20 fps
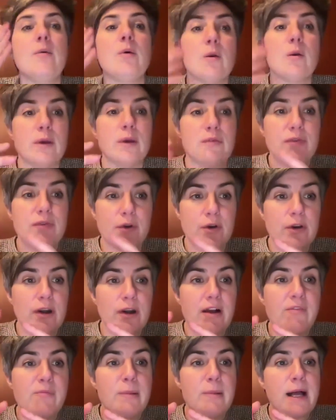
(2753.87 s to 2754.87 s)
where we
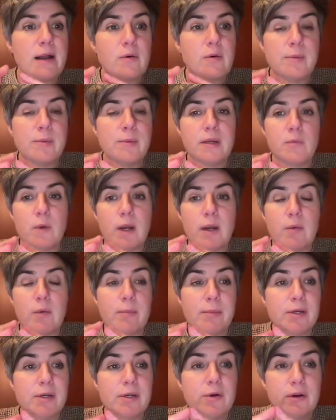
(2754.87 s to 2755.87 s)
photograph Black women and white
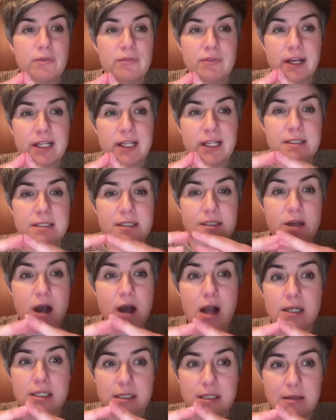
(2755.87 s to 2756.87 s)
women who are friends and
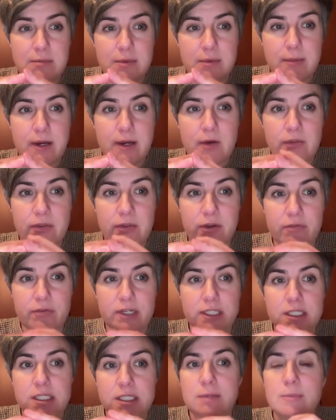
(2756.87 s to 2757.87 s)
talk to them about their
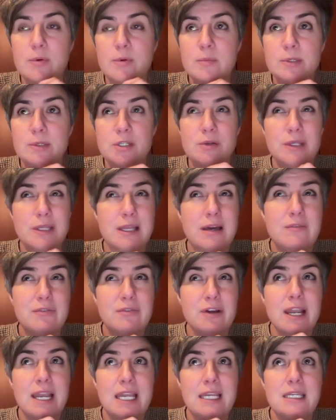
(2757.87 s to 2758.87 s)
friendship. We've been doing that
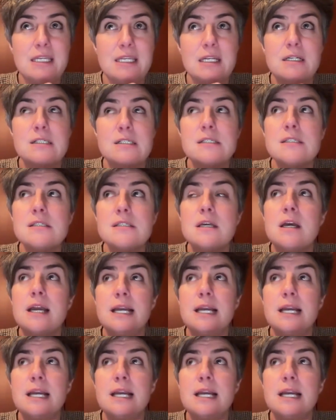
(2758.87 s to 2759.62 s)
for eight years.